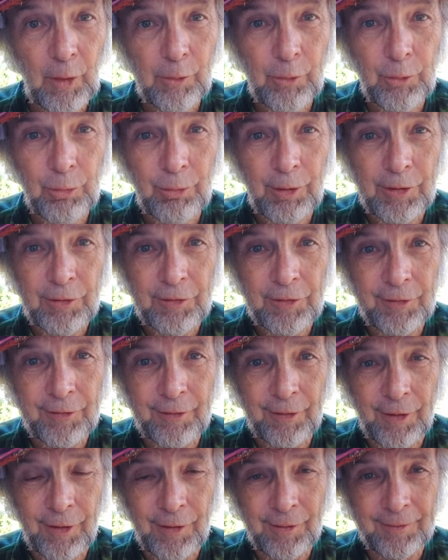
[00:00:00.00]
Twice as
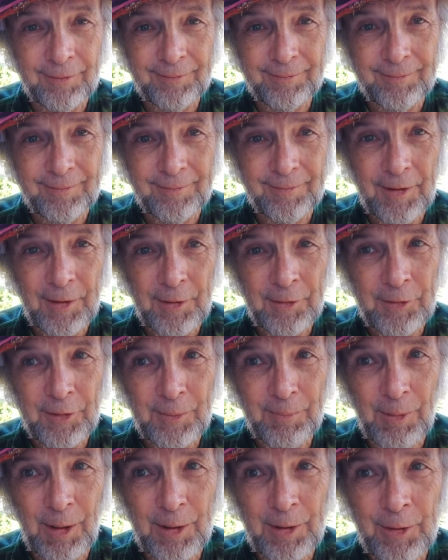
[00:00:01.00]
long as
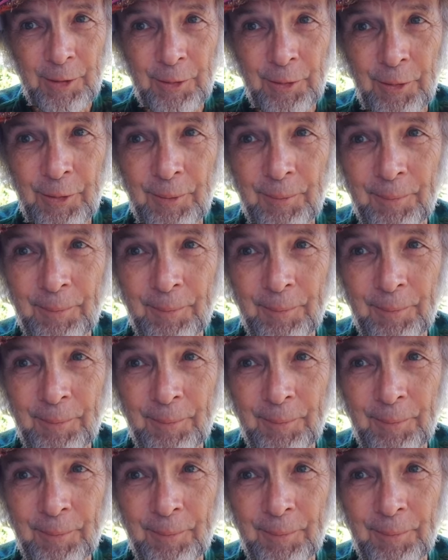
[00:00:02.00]
in my youth.